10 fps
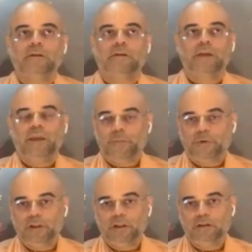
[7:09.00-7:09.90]

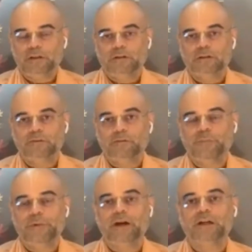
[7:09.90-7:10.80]
April, will
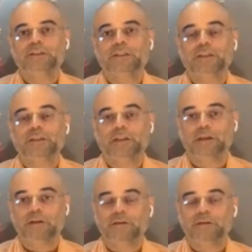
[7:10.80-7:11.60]
be Akshay Tritiya.